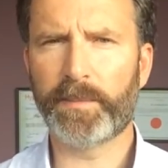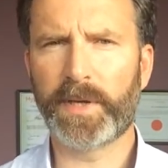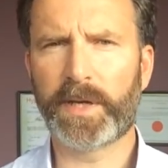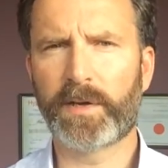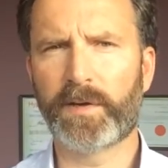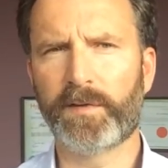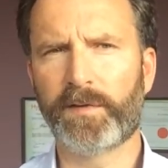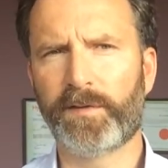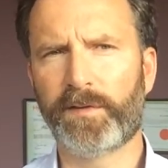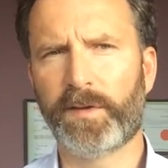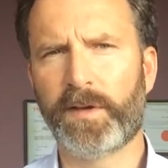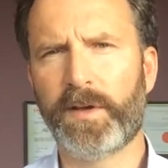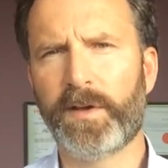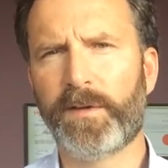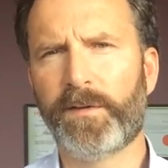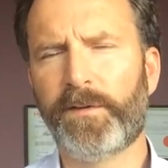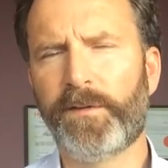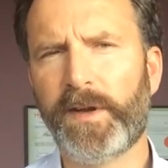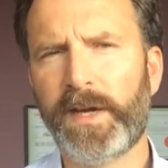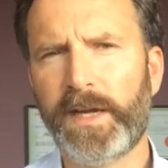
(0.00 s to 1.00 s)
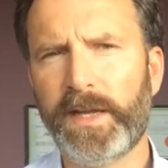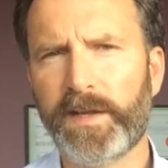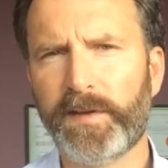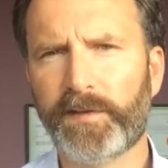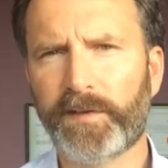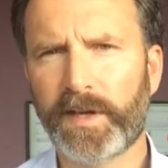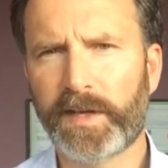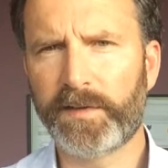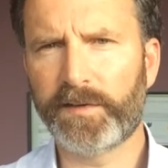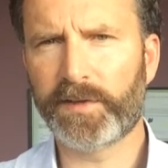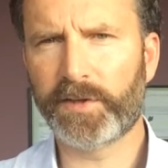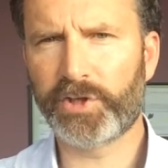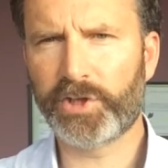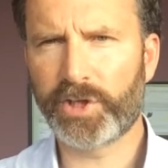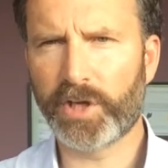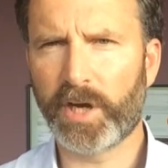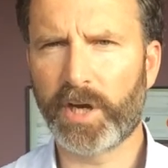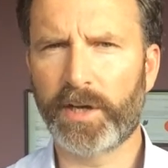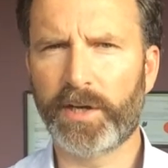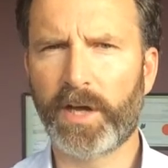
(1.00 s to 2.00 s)
because feelings tend to
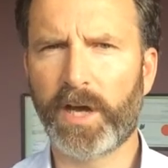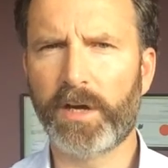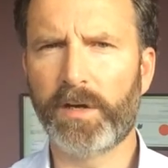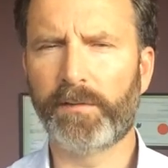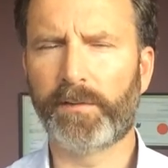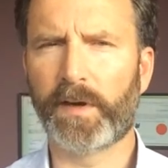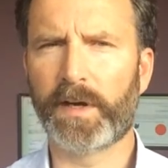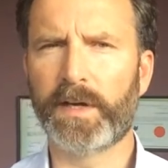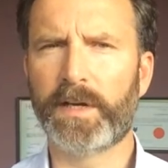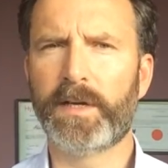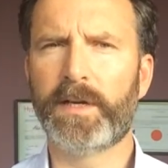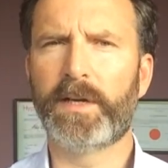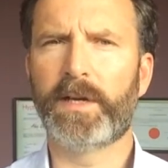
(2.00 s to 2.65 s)
churn over